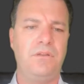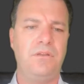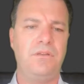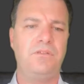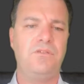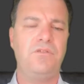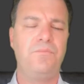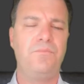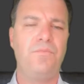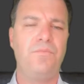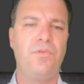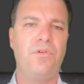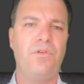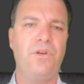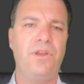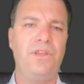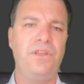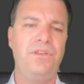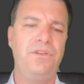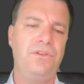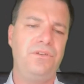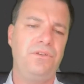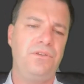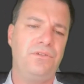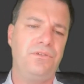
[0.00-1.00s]
and support
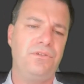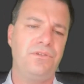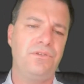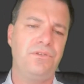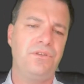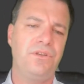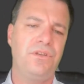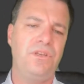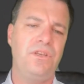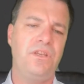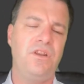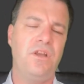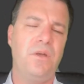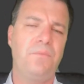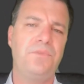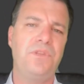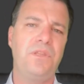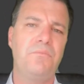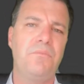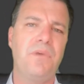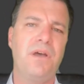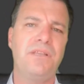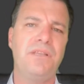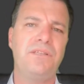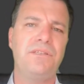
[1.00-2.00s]
engineers in
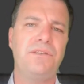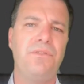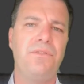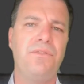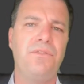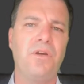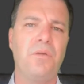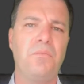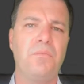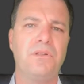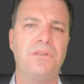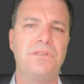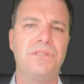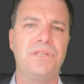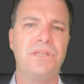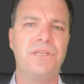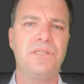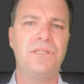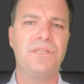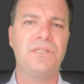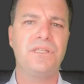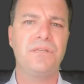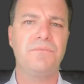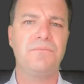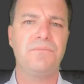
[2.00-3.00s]
optimizing thermal
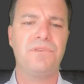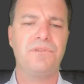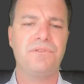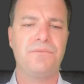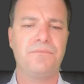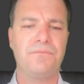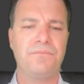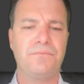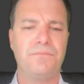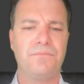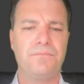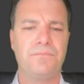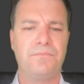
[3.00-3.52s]
systems.